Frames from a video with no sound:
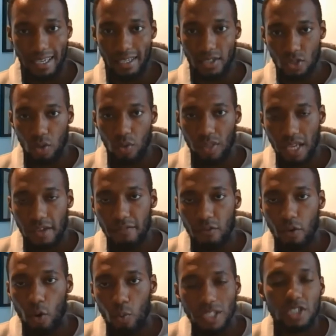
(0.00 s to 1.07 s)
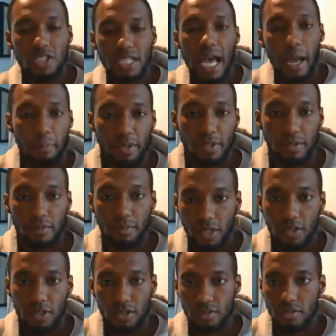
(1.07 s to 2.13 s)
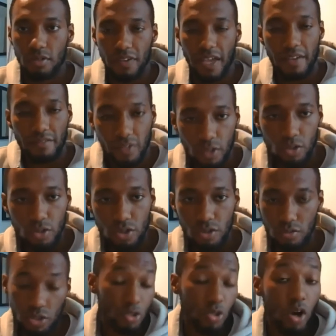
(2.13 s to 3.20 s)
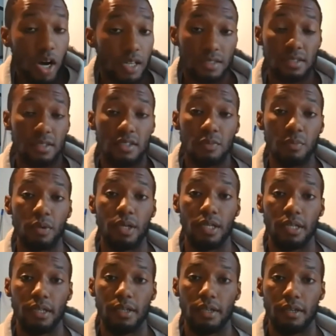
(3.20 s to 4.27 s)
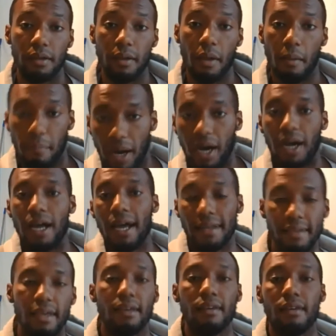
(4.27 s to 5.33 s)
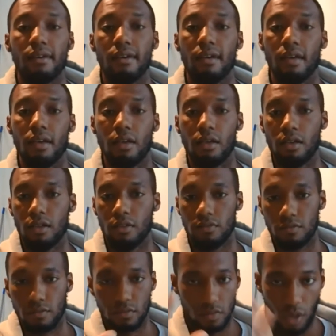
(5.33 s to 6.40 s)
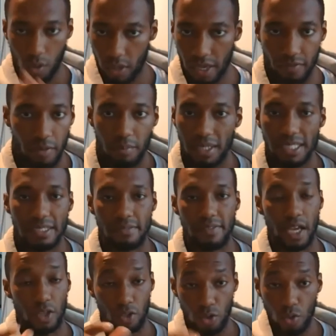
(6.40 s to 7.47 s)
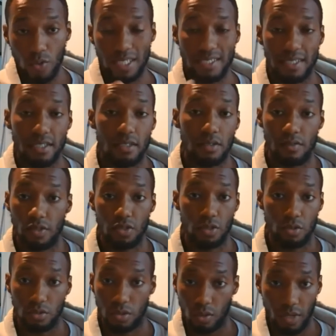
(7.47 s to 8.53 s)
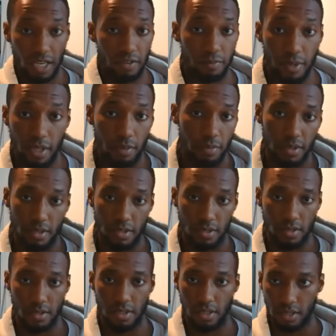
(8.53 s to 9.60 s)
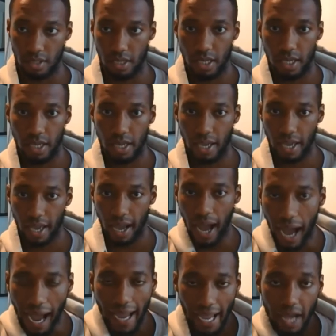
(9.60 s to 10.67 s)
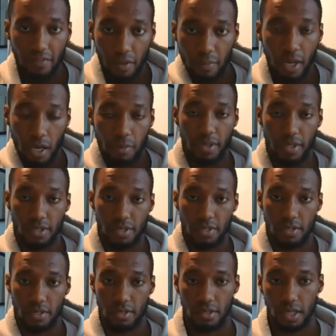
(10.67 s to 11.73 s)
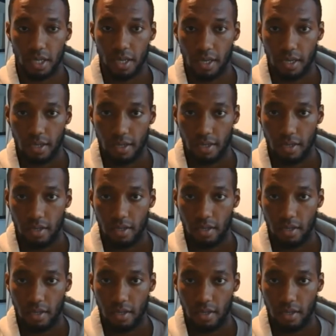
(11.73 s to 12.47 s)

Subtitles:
here. So therefore, we just happened because of evolution, just got us to this point. But again, don't ever believe that you as an individual don't have purpose. Yeah? I have a purpose. Yeah.